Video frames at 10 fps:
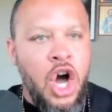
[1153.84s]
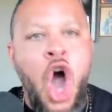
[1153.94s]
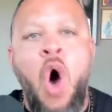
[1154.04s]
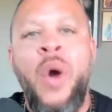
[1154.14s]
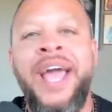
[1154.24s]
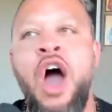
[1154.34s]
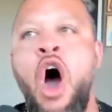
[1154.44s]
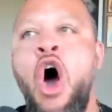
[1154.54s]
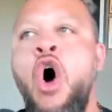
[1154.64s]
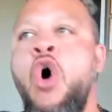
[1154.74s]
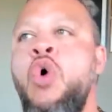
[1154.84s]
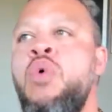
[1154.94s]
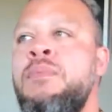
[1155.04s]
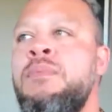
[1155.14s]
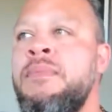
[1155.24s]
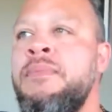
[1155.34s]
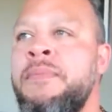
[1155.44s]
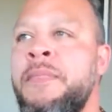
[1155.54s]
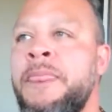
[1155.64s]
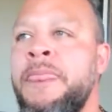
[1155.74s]
Going home
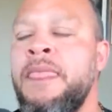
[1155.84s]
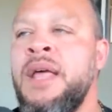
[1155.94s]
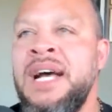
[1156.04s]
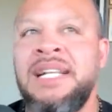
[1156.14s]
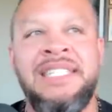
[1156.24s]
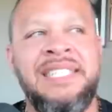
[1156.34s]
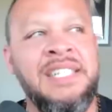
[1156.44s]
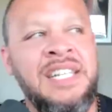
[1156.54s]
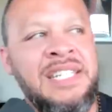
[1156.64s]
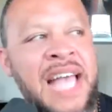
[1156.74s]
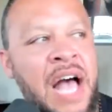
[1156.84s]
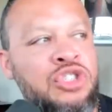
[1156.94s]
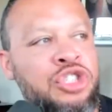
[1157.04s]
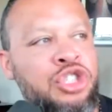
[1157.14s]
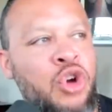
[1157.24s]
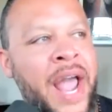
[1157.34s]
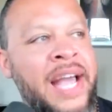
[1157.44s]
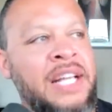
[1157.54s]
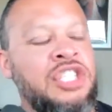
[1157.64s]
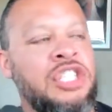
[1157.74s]
this is going to sound
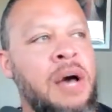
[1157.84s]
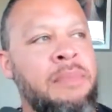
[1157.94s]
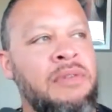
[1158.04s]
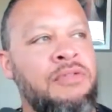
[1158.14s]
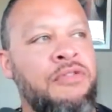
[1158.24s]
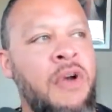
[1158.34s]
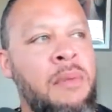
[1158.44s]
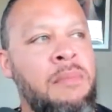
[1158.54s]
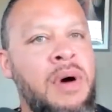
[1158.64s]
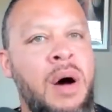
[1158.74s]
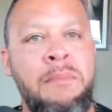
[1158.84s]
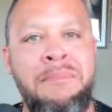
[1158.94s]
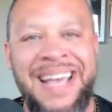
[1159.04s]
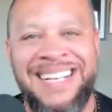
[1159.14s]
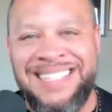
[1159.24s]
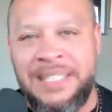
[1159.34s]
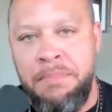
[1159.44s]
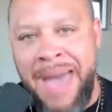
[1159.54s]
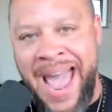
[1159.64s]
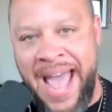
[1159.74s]
strange coming from a mixed
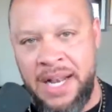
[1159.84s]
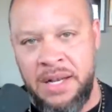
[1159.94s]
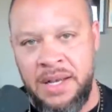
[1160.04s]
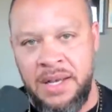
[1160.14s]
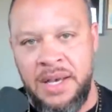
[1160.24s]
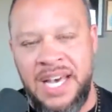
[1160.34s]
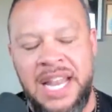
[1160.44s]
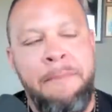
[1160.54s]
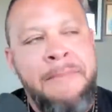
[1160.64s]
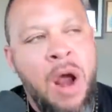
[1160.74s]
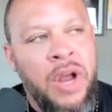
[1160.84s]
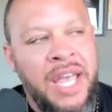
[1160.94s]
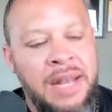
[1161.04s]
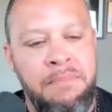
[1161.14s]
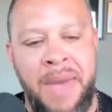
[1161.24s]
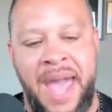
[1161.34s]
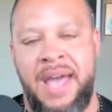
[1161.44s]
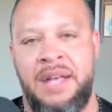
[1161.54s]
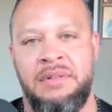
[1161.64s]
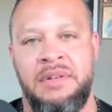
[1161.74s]
man, an American
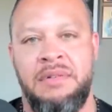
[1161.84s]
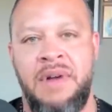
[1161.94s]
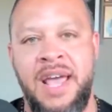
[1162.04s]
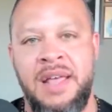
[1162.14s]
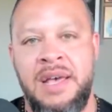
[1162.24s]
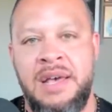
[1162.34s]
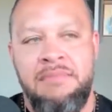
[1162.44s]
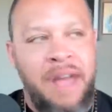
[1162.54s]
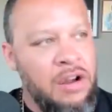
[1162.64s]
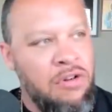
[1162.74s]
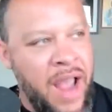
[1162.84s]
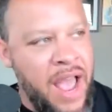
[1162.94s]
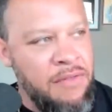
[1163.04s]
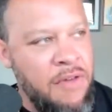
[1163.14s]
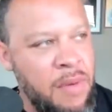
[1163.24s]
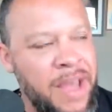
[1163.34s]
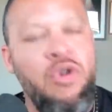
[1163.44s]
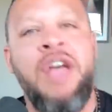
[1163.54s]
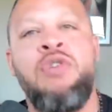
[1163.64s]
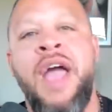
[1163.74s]
man, right? My grandfather, my
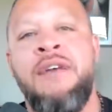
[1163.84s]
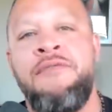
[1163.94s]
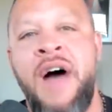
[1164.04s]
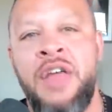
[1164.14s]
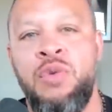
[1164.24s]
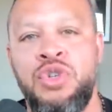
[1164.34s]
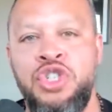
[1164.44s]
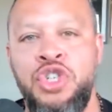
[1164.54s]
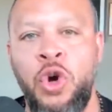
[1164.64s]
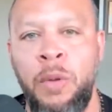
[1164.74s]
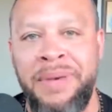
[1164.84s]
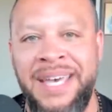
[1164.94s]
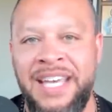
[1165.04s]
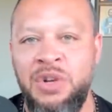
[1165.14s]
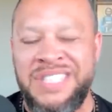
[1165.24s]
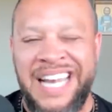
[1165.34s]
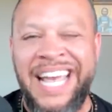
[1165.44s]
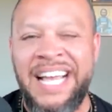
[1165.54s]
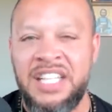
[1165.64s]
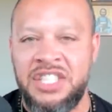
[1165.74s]
great grandfather was European. He was an
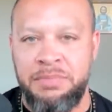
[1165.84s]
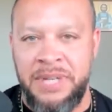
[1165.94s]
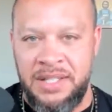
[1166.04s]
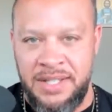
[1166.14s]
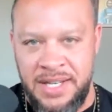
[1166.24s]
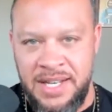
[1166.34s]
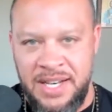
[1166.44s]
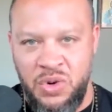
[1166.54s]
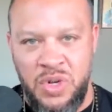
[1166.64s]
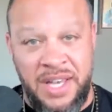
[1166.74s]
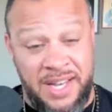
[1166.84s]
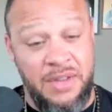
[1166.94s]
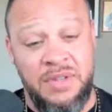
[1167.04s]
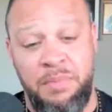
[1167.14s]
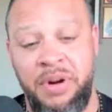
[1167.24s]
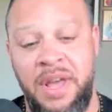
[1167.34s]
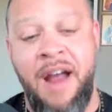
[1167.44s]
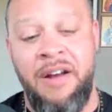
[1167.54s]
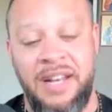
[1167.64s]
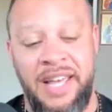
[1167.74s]
Englishman. He was a pretty
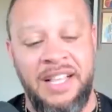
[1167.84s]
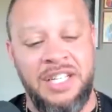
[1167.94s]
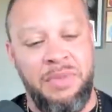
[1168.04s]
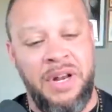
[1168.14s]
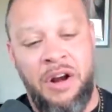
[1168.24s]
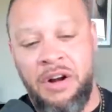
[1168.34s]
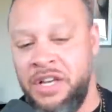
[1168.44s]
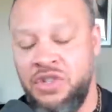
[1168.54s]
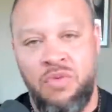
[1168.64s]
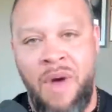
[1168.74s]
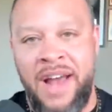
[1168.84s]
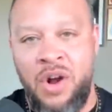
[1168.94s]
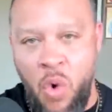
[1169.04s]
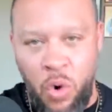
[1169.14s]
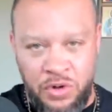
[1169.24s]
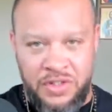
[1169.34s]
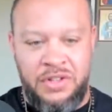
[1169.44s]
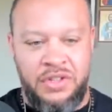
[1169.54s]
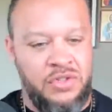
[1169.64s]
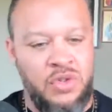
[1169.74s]
arrogant Englishman. I heard he used to ride a horse
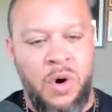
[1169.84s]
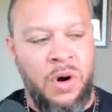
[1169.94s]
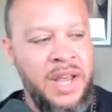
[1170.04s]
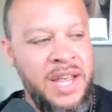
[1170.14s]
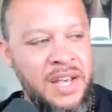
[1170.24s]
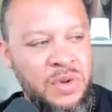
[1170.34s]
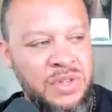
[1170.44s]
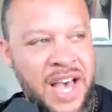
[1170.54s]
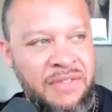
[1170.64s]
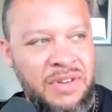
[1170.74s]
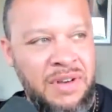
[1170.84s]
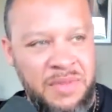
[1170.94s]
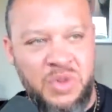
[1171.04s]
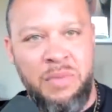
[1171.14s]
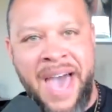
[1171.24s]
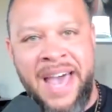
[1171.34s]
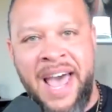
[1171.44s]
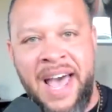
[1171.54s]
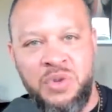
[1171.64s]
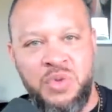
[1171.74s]
into the store. He was kind of a he was a
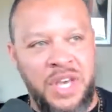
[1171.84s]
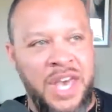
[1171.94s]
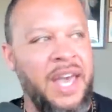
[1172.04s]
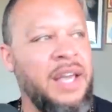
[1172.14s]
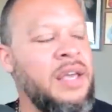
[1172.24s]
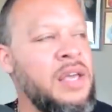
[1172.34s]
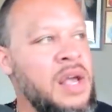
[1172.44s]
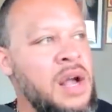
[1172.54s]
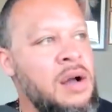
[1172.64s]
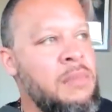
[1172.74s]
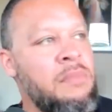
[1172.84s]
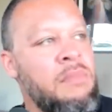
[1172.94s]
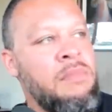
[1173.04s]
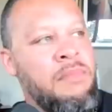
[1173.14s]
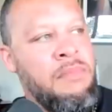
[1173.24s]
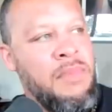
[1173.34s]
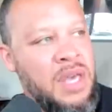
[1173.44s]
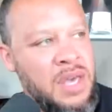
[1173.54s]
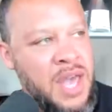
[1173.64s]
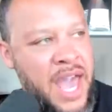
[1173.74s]
badass. He was a king.
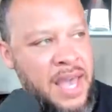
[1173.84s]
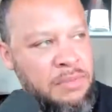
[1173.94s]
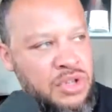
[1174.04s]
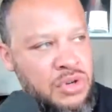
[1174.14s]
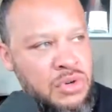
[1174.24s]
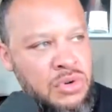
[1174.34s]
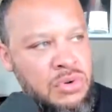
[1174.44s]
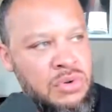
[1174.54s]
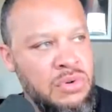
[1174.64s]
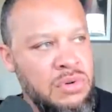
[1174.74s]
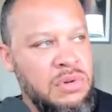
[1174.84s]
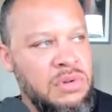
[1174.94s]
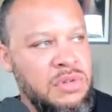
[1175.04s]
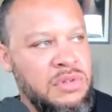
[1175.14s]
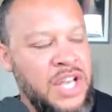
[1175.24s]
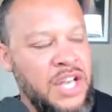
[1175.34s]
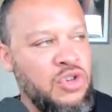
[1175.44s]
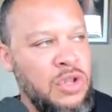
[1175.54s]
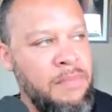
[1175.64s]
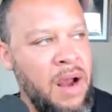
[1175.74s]
He came to
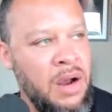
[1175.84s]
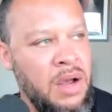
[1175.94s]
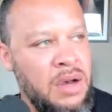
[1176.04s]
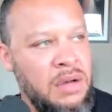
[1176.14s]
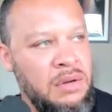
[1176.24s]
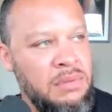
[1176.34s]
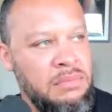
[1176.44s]
Central America